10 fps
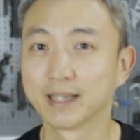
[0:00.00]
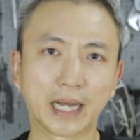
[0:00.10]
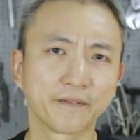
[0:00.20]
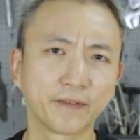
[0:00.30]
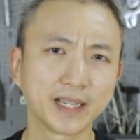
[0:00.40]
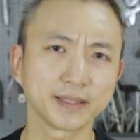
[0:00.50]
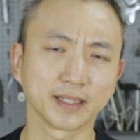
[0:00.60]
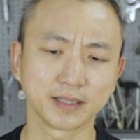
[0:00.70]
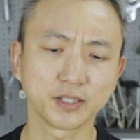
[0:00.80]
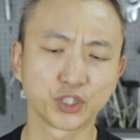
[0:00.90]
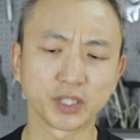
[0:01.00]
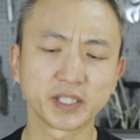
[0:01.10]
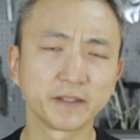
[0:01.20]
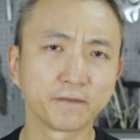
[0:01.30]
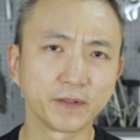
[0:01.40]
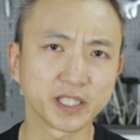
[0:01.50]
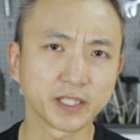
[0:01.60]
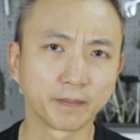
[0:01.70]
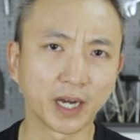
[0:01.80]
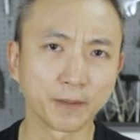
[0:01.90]
Now, I find that this jersey
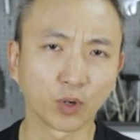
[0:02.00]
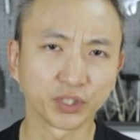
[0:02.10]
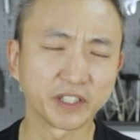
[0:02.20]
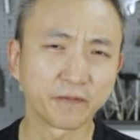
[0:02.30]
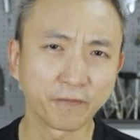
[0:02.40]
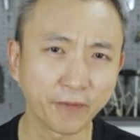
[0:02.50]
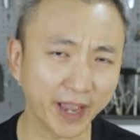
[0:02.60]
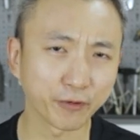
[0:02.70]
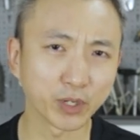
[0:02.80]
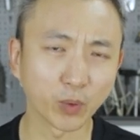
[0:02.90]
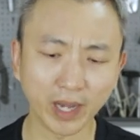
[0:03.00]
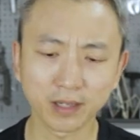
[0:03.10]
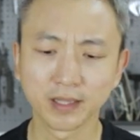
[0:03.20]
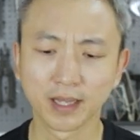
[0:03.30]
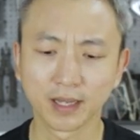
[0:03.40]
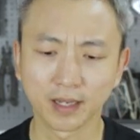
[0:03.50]
fits my body very well,